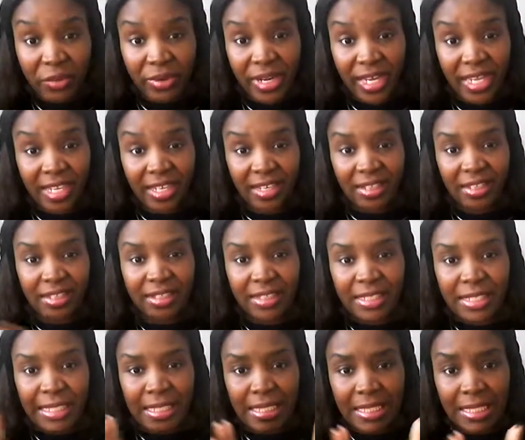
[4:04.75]
right,
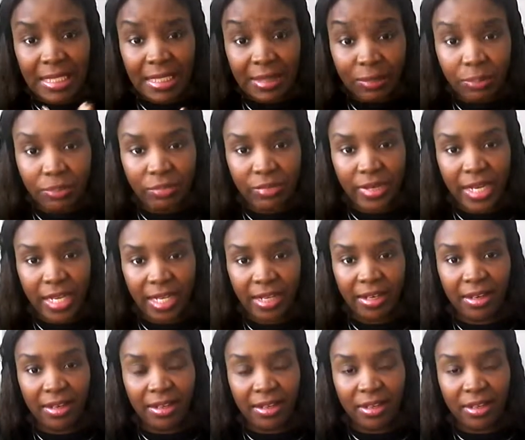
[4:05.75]
sleep right,